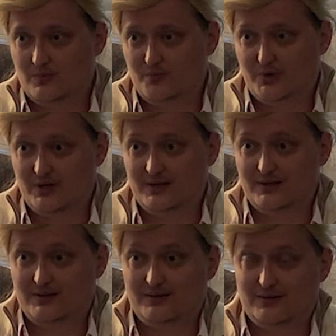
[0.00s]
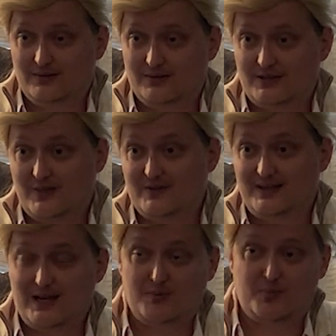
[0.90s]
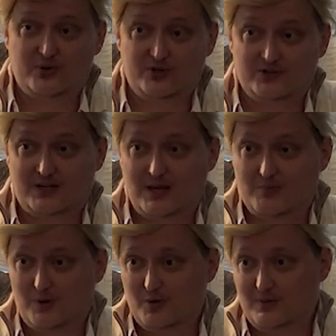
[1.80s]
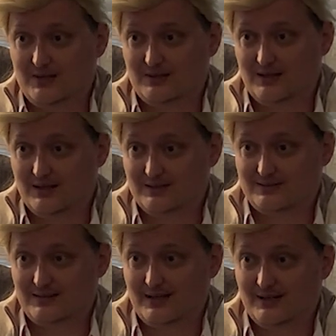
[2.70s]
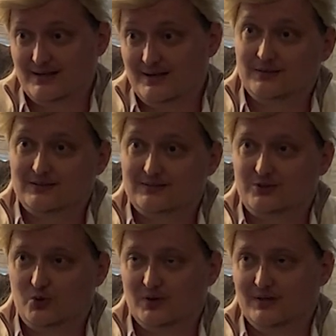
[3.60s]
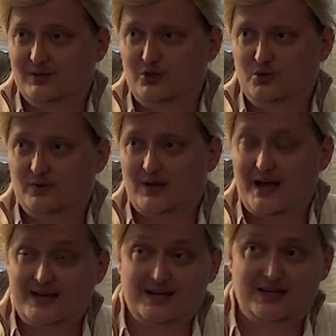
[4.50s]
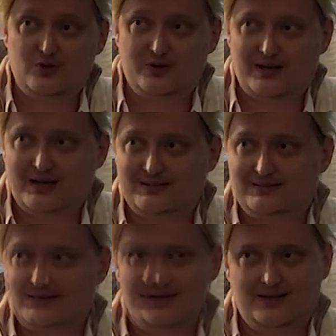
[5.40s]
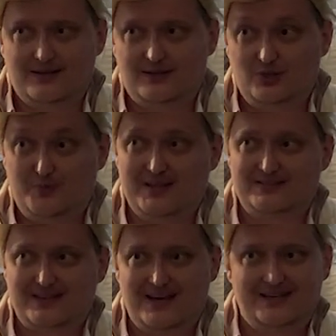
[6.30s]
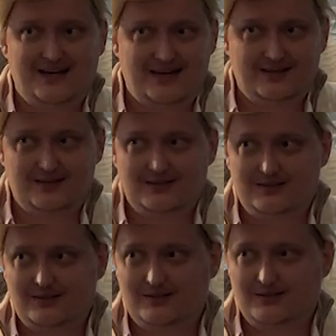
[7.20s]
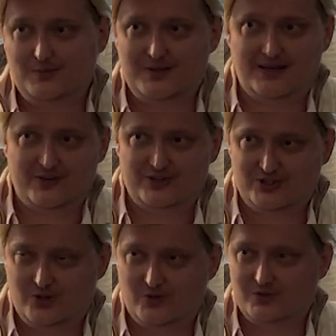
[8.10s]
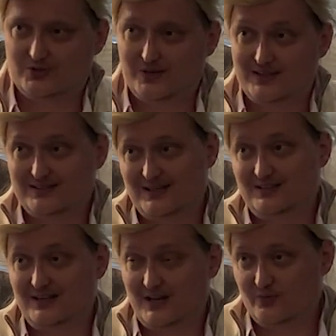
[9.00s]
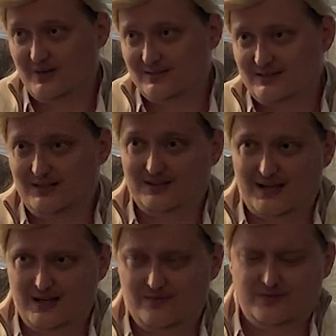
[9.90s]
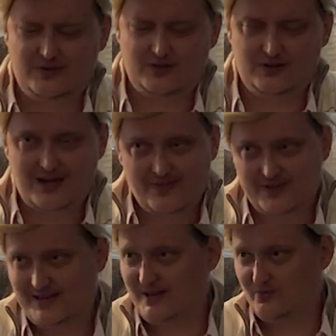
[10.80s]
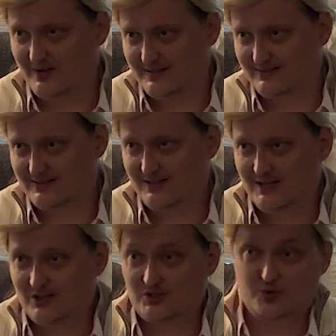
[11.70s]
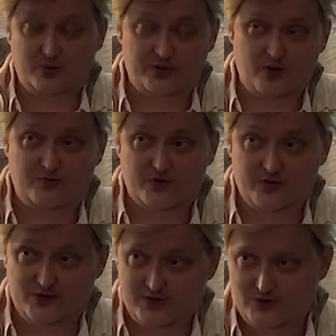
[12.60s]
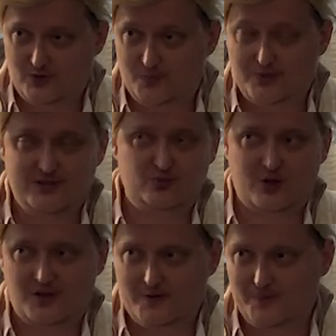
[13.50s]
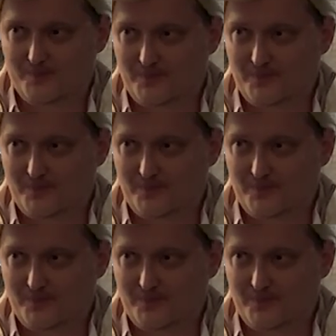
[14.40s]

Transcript: But the other day, my producer came up to me and said, Stuart, you, I can get you a guest. You'd be insane not to be on the show. So I decided to take a risk in life. You know, you have to take risks. So without further ado, please welcome